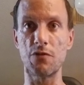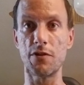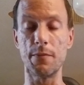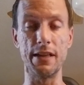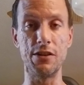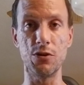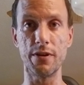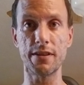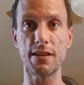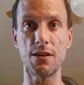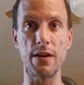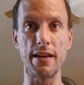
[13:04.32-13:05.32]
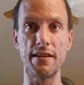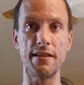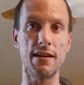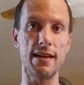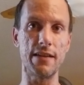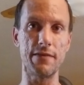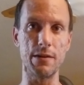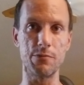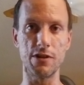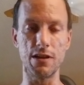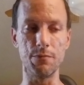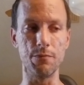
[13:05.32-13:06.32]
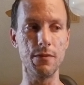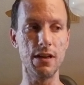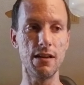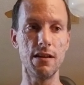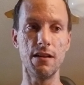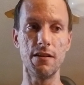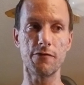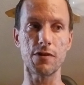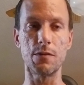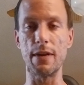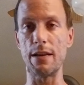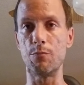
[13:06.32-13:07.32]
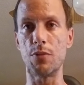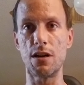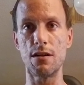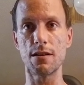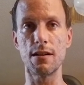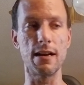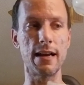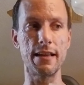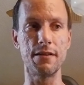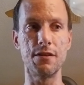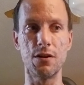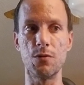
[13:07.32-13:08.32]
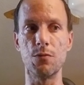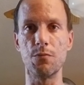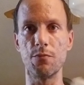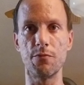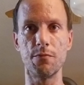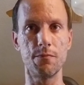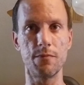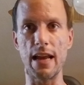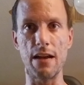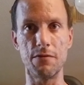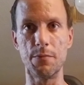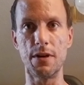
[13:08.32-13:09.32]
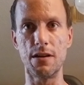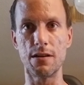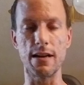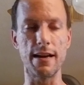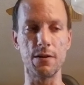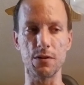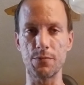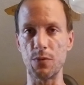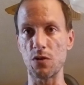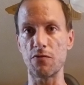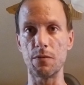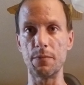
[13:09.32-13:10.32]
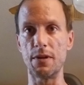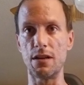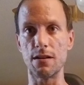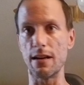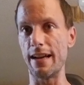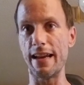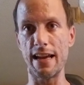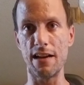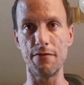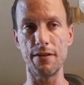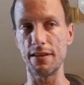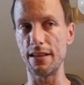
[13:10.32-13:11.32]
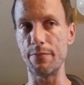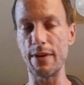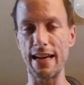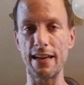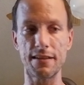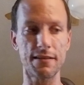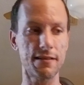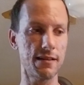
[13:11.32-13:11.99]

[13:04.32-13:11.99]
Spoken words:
from a joint, though, I did not have that problem. From a bong, I don't have a bong. I don't smoke from a bong. I have in the past,